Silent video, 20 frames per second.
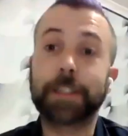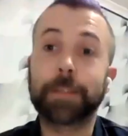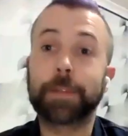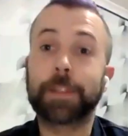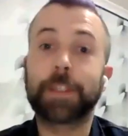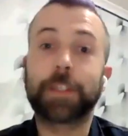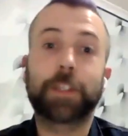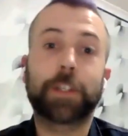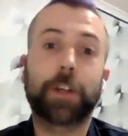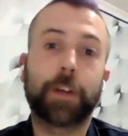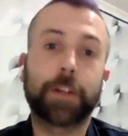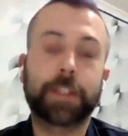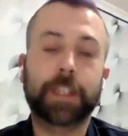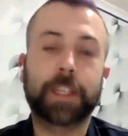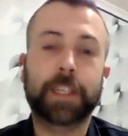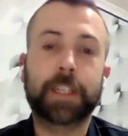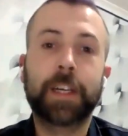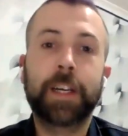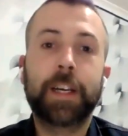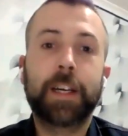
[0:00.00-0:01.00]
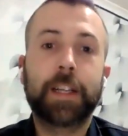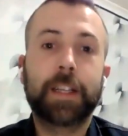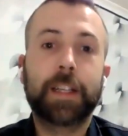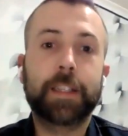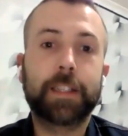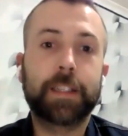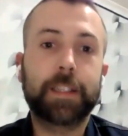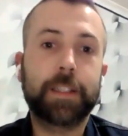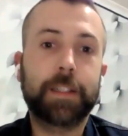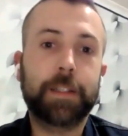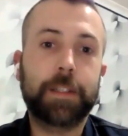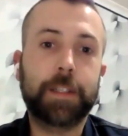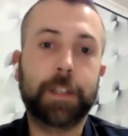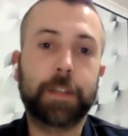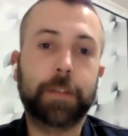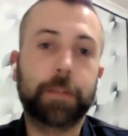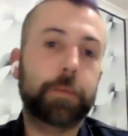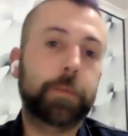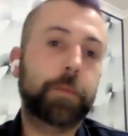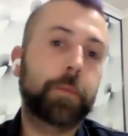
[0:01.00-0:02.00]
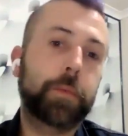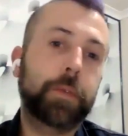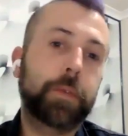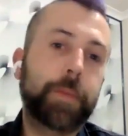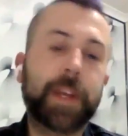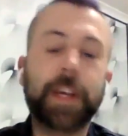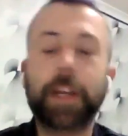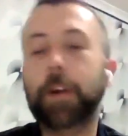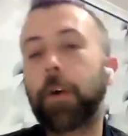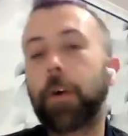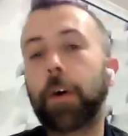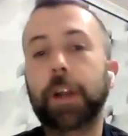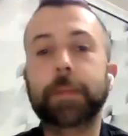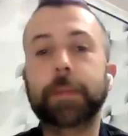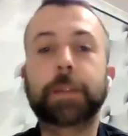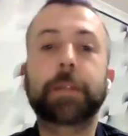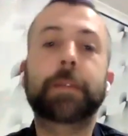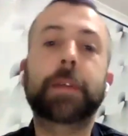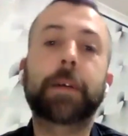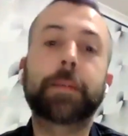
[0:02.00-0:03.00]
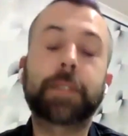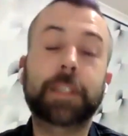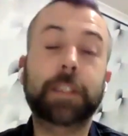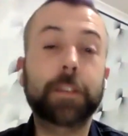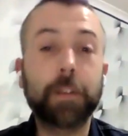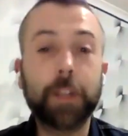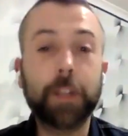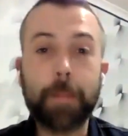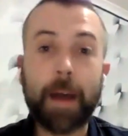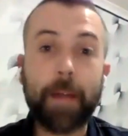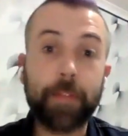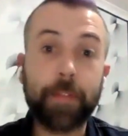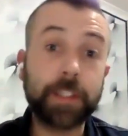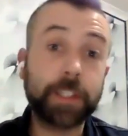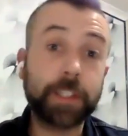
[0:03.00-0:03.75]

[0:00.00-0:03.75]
some of these shows. Like we get caught up sometimes. It's all about the